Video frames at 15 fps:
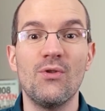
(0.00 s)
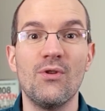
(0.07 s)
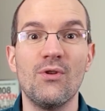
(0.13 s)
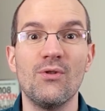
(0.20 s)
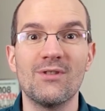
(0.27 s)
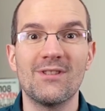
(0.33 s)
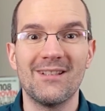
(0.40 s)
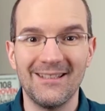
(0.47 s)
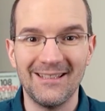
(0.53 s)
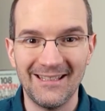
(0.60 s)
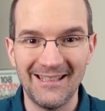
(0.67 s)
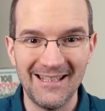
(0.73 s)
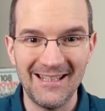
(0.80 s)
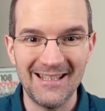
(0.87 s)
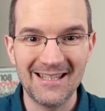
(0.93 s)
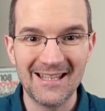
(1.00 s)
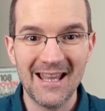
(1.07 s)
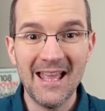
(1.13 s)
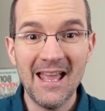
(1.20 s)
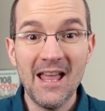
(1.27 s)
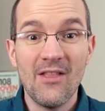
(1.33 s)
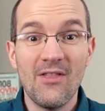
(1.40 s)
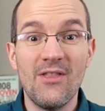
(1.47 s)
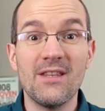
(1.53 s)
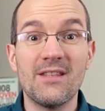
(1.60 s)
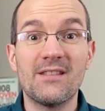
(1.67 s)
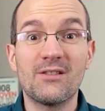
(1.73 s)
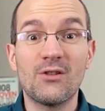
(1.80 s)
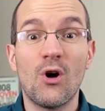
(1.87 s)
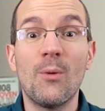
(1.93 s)
those leads. They
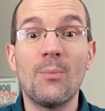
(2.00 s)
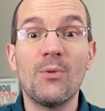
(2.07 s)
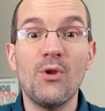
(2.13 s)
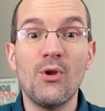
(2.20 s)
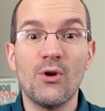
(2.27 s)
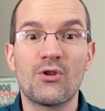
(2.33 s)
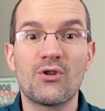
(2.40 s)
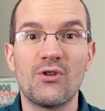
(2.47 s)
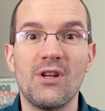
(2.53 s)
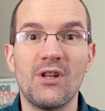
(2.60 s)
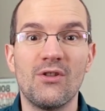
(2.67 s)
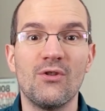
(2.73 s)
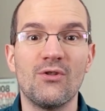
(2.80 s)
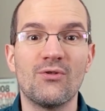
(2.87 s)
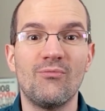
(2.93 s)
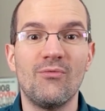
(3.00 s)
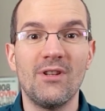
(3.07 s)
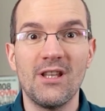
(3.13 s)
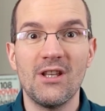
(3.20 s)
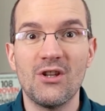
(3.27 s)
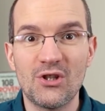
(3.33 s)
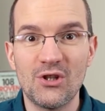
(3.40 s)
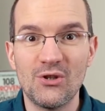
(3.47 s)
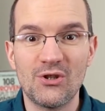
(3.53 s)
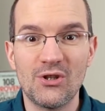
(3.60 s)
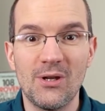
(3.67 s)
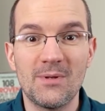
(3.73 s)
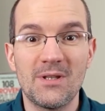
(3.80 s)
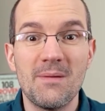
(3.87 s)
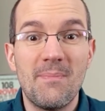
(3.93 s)
stop nurturing those
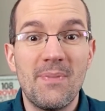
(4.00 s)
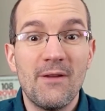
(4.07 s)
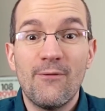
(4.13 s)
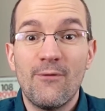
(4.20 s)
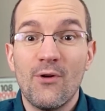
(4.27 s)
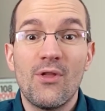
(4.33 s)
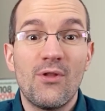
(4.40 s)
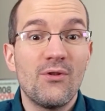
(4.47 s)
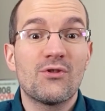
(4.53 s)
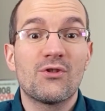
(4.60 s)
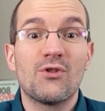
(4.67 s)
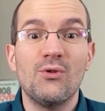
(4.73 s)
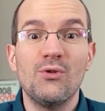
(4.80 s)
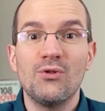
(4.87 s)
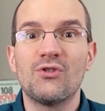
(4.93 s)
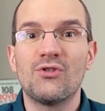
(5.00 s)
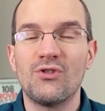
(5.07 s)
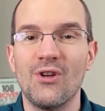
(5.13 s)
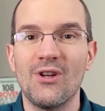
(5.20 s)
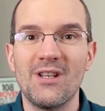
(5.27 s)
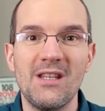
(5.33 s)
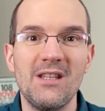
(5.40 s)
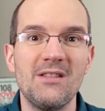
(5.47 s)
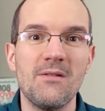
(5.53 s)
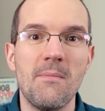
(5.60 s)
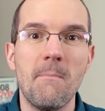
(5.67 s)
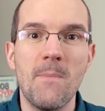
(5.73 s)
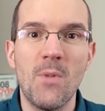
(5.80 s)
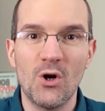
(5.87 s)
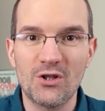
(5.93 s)
relationships before those could turn into
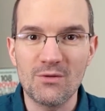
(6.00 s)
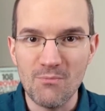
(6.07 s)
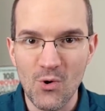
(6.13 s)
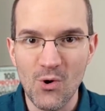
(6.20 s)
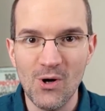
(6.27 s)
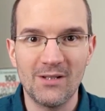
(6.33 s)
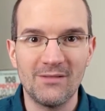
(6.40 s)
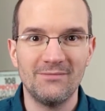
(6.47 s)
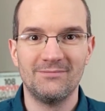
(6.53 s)
much more.